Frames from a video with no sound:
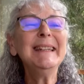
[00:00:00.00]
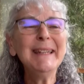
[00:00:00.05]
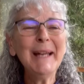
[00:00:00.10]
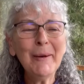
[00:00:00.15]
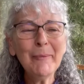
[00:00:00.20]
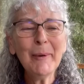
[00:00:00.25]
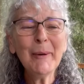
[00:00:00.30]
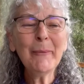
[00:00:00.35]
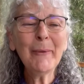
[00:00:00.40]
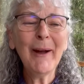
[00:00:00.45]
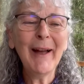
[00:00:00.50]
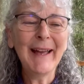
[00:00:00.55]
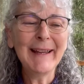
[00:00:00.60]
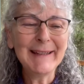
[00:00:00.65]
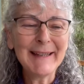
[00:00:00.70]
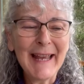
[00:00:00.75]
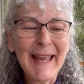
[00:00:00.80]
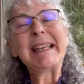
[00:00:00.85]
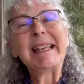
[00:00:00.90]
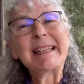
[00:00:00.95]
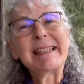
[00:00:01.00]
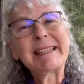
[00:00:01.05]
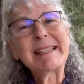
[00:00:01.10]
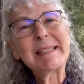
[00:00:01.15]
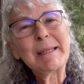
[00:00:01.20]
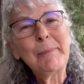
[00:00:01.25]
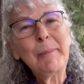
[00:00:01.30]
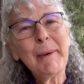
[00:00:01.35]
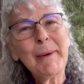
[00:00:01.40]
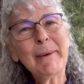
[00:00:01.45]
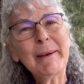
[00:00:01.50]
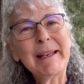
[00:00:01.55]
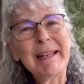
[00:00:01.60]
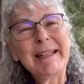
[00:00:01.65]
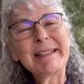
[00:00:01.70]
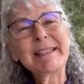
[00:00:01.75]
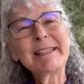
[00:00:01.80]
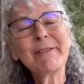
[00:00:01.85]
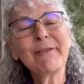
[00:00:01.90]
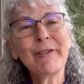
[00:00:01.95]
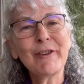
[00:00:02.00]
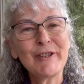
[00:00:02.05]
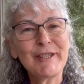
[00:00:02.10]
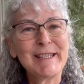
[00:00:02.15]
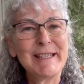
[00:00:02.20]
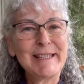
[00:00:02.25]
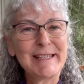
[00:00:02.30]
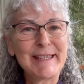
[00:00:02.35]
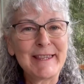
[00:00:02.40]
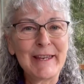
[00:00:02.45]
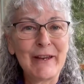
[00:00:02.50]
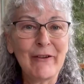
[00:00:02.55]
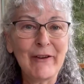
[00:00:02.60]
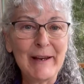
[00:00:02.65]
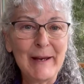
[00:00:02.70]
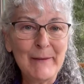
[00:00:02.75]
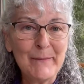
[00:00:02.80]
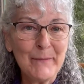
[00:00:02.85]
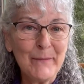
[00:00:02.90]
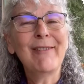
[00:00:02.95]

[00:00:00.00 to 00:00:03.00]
Number one, experience versus theory